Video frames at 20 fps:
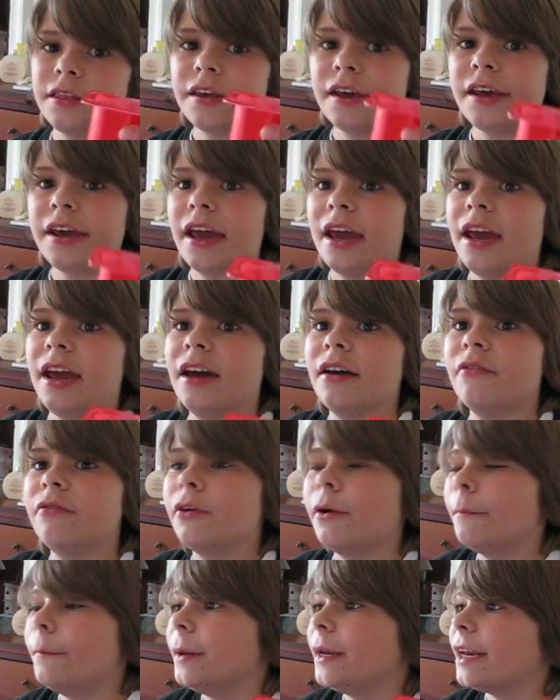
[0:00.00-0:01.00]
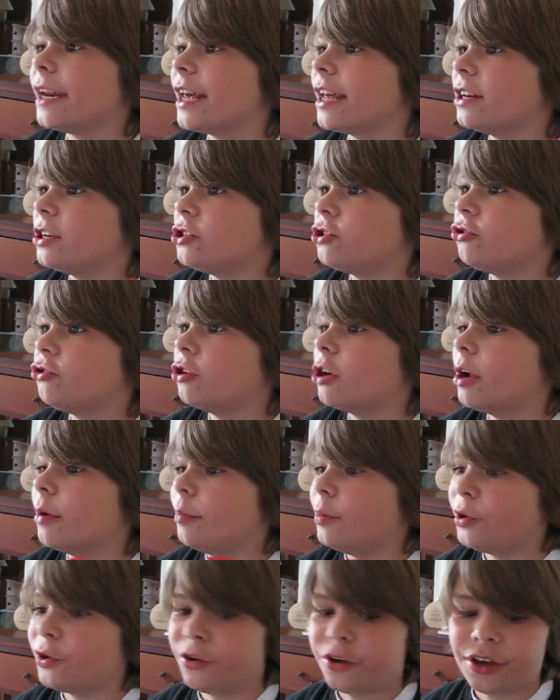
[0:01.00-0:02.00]
they have a banana
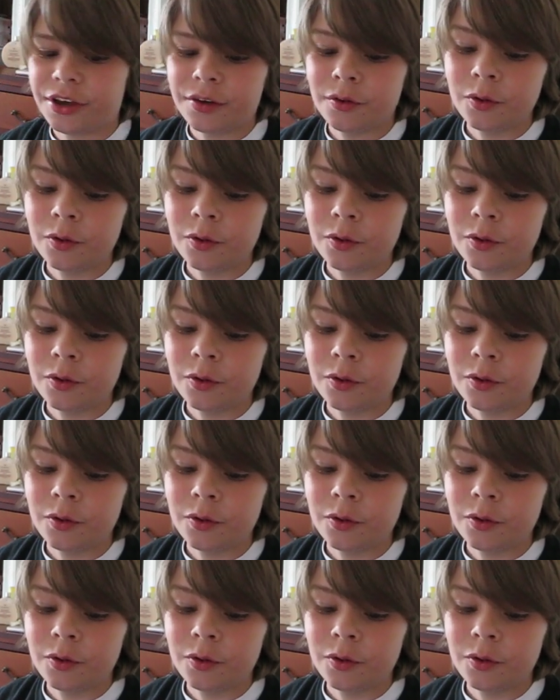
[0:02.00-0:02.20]
strawberry.